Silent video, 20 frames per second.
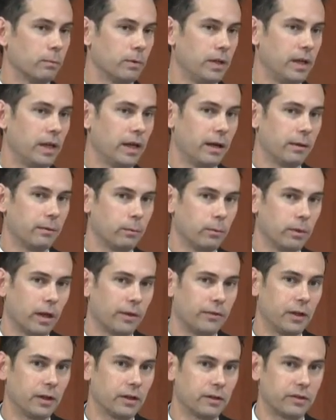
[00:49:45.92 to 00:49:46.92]
Yeah, I
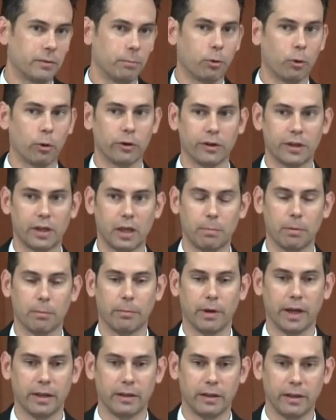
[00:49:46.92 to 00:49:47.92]
think it's important to keep in
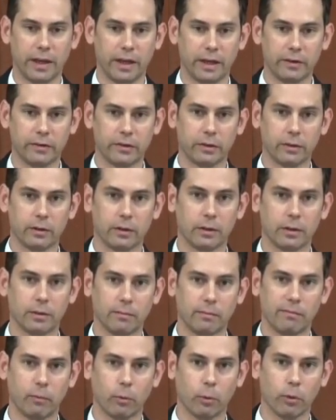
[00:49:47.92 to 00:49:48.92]
mind that
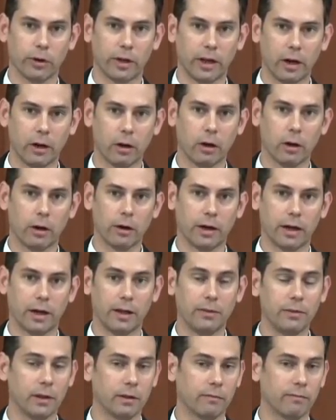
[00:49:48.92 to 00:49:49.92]
for Gerhard, and I
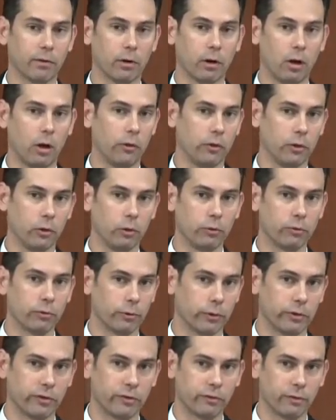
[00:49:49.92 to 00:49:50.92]
think for all the
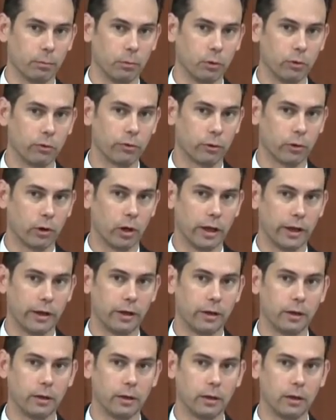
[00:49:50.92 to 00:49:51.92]
Lutherans from Luther
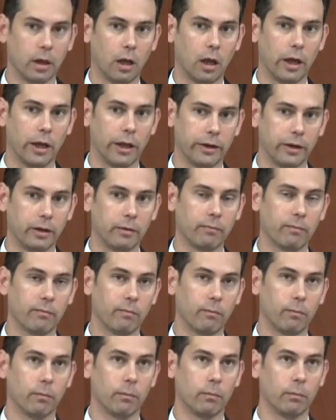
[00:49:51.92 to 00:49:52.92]
on on
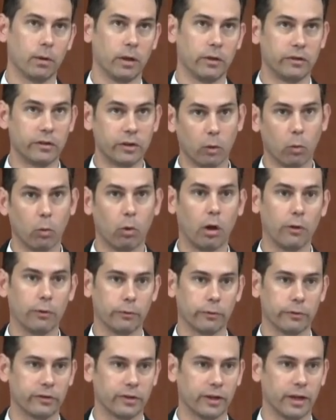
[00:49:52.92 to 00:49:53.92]
until
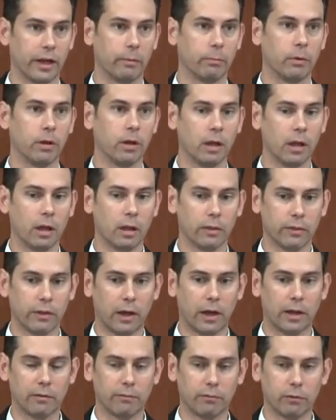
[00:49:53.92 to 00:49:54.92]
Walther's time,
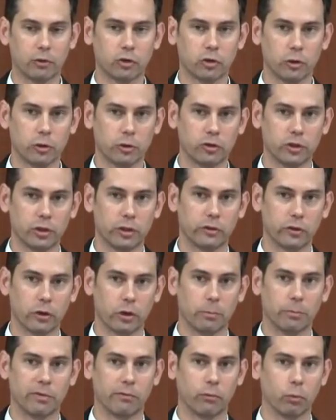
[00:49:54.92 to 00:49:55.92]
thought of the church in
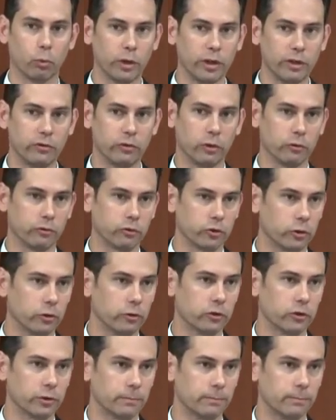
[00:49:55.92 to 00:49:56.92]
terms of the regional
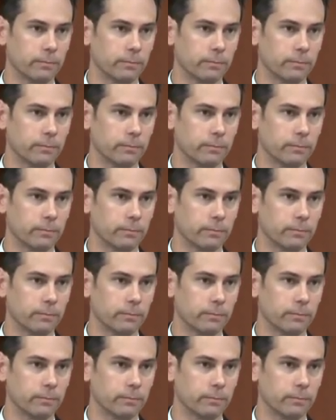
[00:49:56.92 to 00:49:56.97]
church.